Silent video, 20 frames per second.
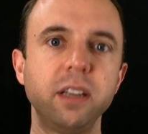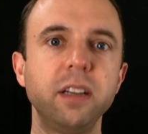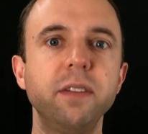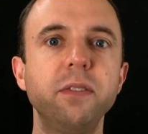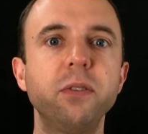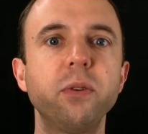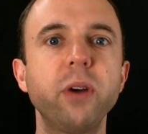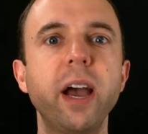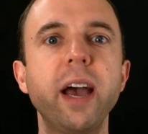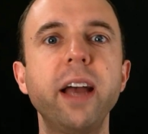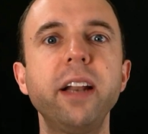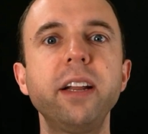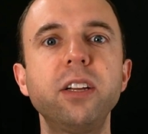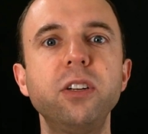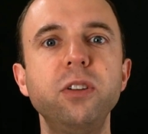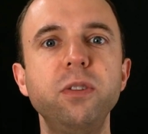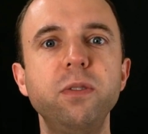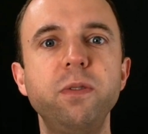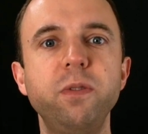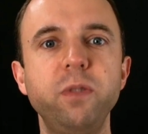If you're adding a
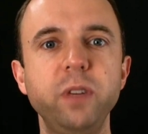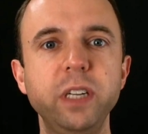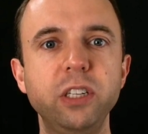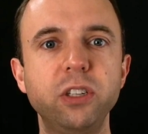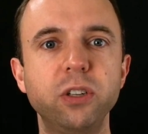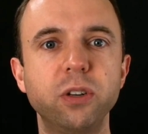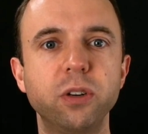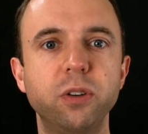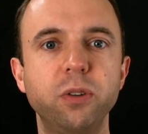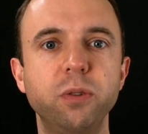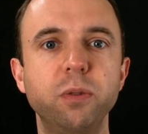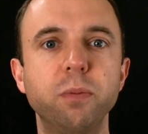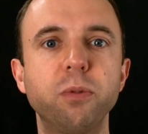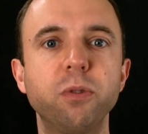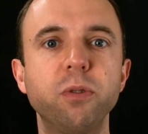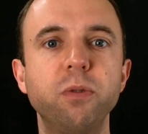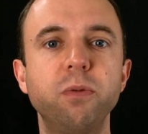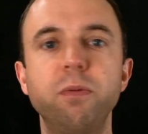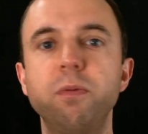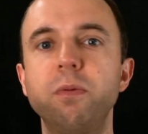new feature to
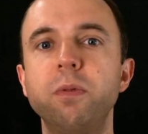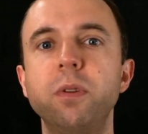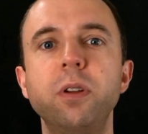improve